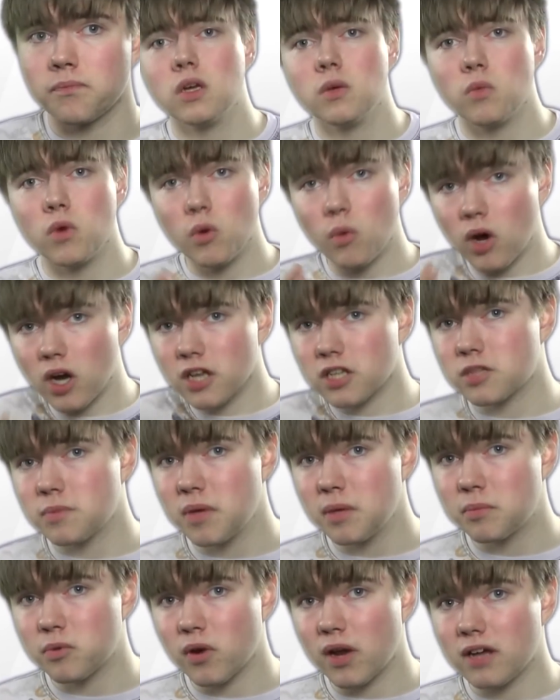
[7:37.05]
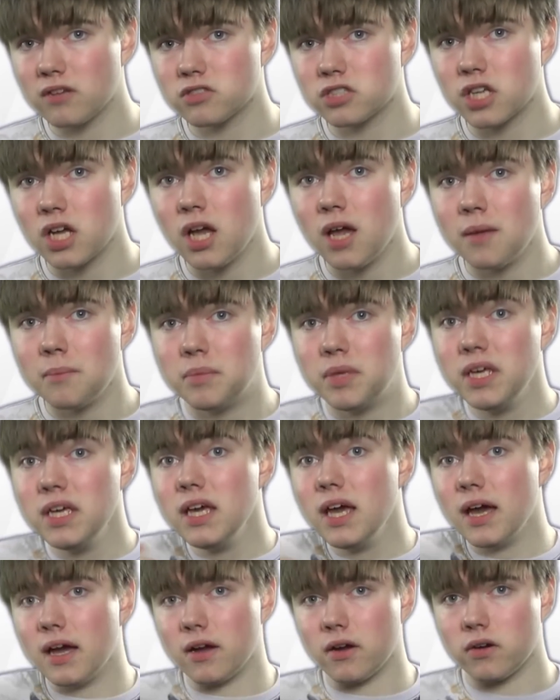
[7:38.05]
We want it to be pronounced
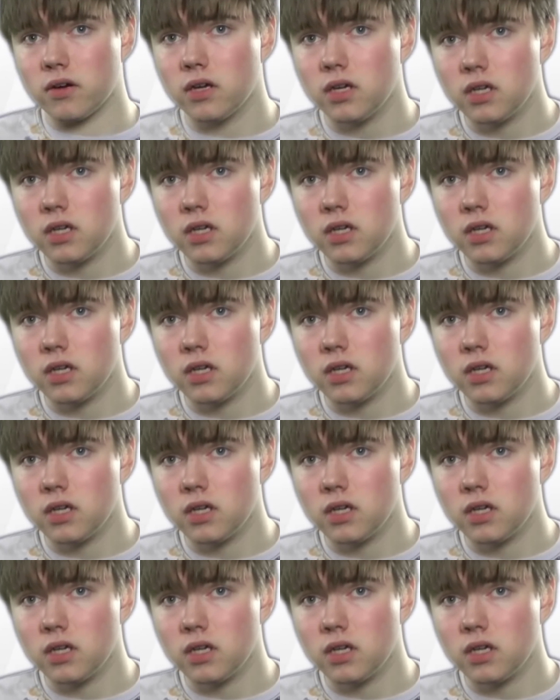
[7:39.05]
Pierre.